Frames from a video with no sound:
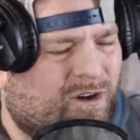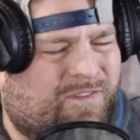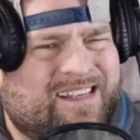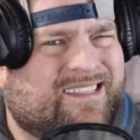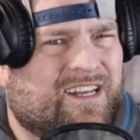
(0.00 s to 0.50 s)
know if
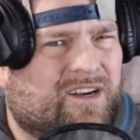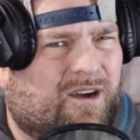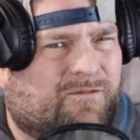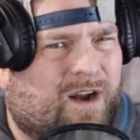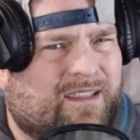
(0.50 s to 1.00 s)
I've seen
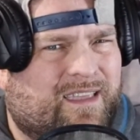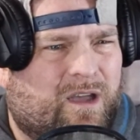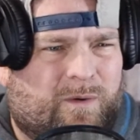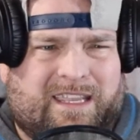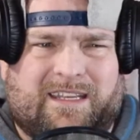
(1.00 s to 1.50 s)
enough right
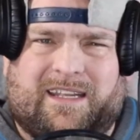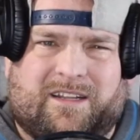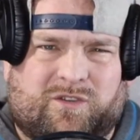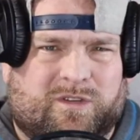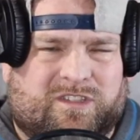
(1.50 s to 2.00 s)
there where he
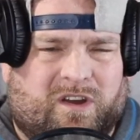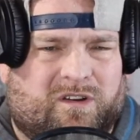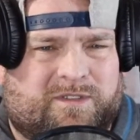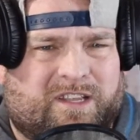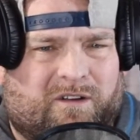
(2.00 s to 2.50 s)
needed to insert
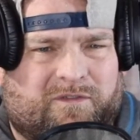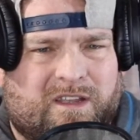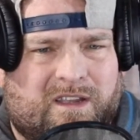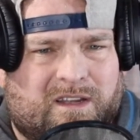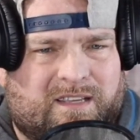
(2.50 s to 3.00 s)
himself
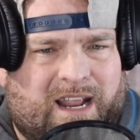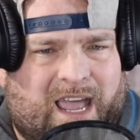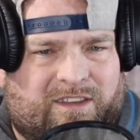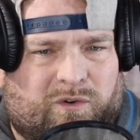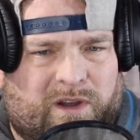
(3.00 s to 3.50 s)
to
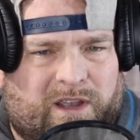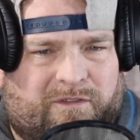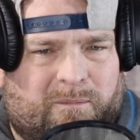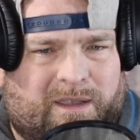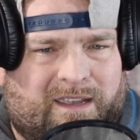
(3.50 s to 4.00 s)
that degree, if
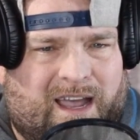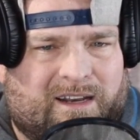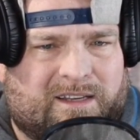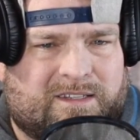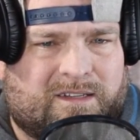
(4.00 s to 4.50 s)
I'm being
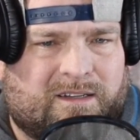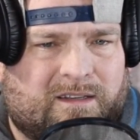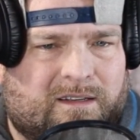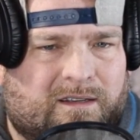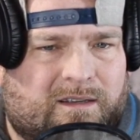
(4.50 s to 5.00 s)
honest.
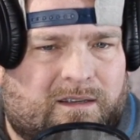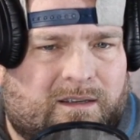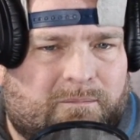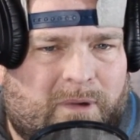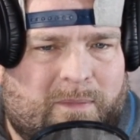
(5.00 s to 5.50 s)

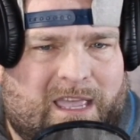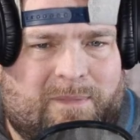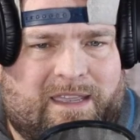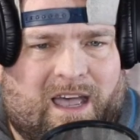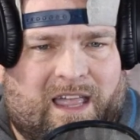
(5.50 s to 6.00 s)
My man
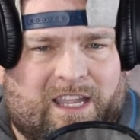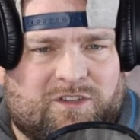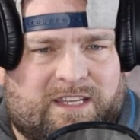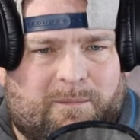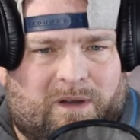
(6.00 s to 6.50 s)
Miguel
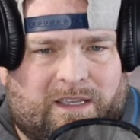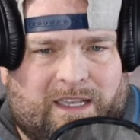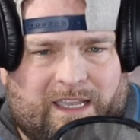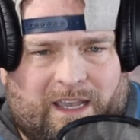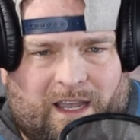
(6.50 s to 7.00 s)
Angel said,
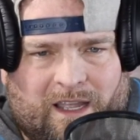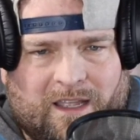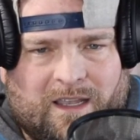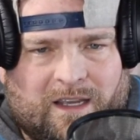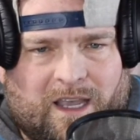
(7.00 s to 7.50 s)
Mungia,
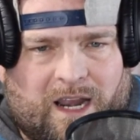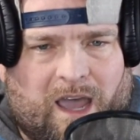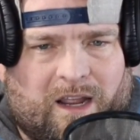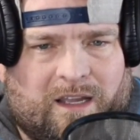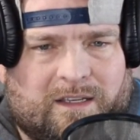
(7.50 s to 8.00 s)

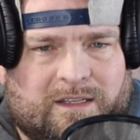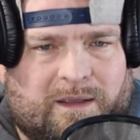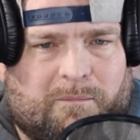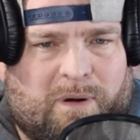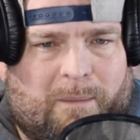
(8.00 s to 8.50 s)
ganada
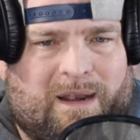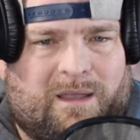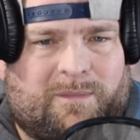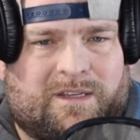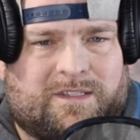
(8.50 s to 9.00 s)
sin
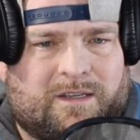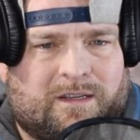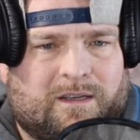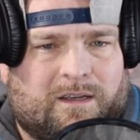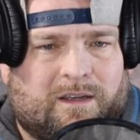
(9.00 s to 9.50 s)
problemas.
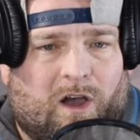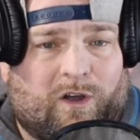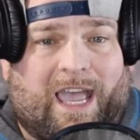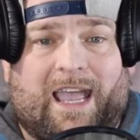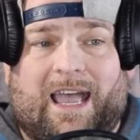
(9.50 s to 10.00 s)

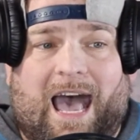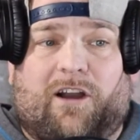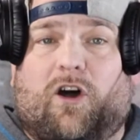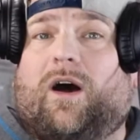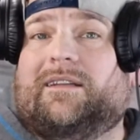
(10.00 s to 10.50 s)
Okay, I
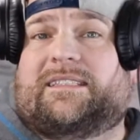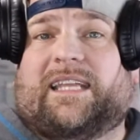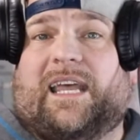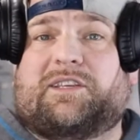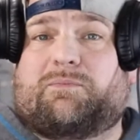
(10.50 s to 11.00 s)
don't
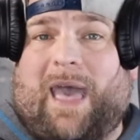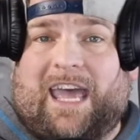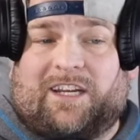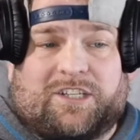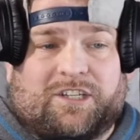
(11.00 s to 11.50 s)
understand
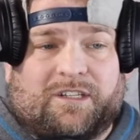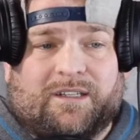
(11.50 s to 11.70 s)
Spanish